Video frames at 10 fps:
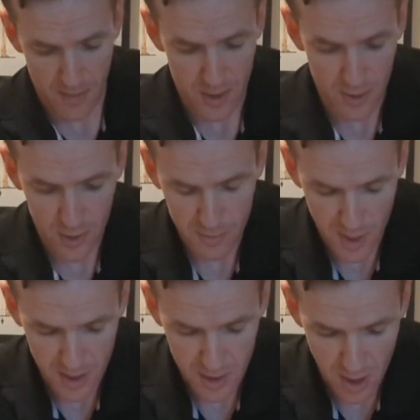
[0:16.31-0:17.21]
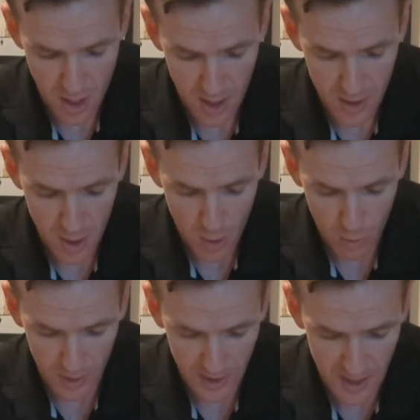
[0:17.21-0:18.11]
I'm going to use my
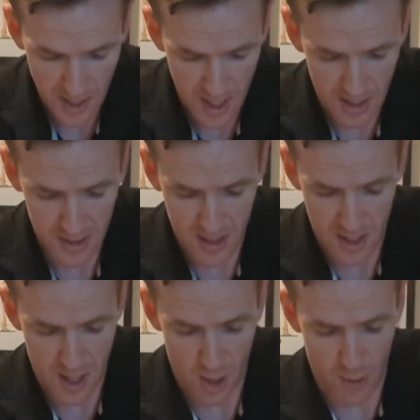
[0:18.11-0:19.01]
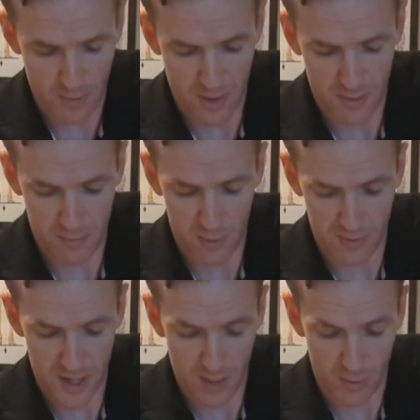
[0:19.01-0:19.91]
non-working hand to help
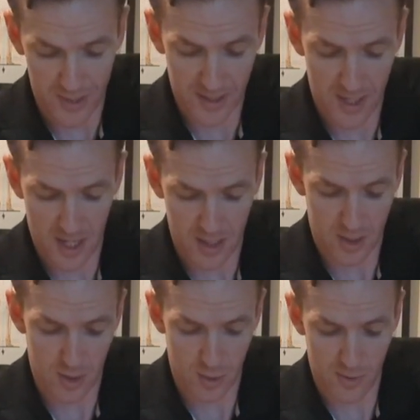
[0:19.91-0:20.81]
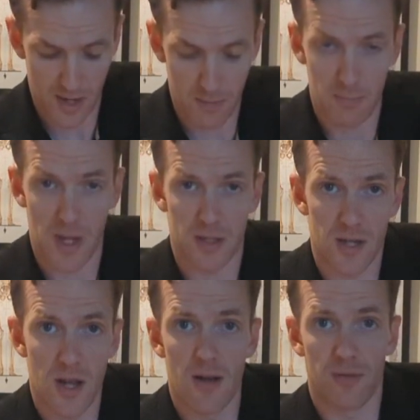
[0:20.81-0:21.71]
move that wrist into that bent
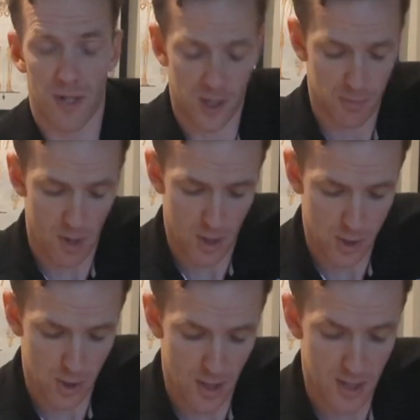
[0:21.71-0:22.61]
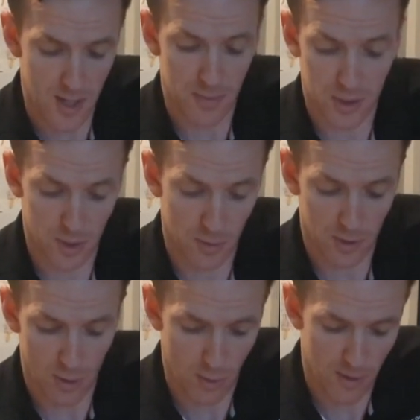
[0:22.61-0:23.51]
flex posture, and then I'm going to slowly
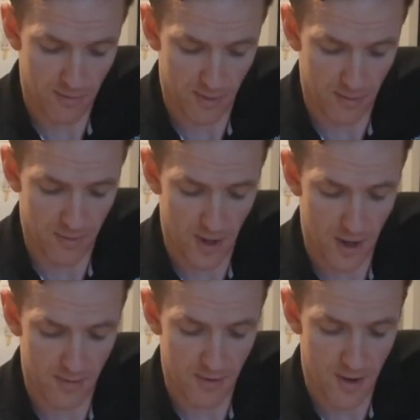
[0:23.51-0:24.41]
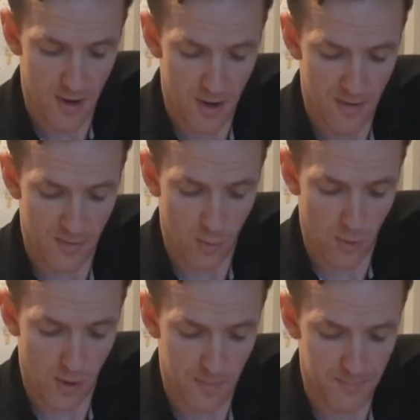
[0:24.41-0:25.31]
lower for 5,
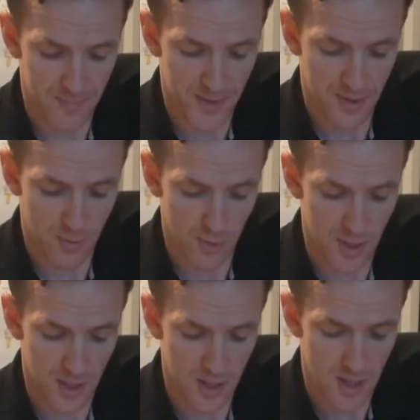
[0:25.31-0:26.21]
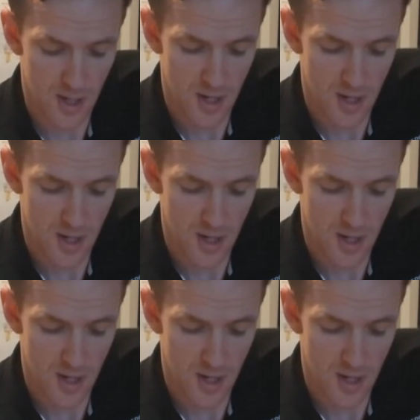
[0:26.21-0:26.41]
4, 3,